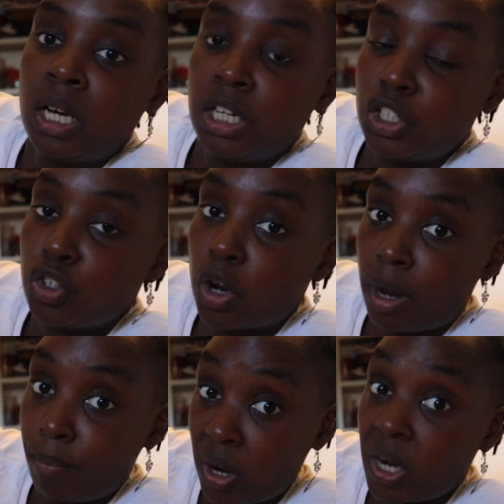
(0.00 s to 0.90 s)
he's not
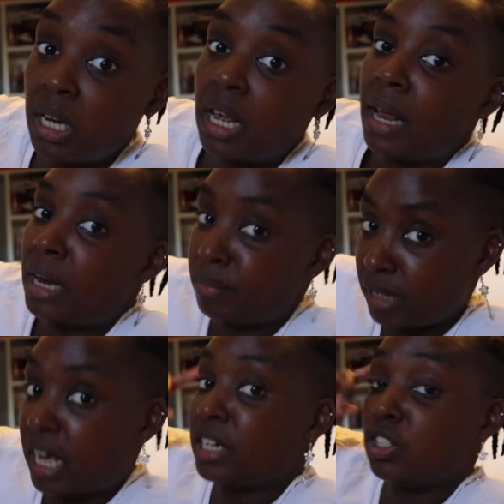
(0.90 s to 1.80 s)
about it, and I'm
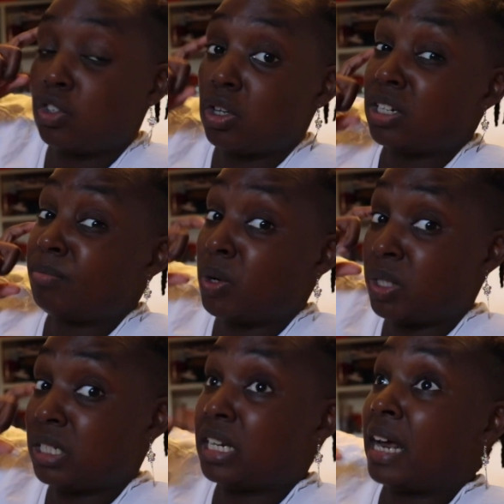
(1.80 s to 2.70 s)
glad he's not about it.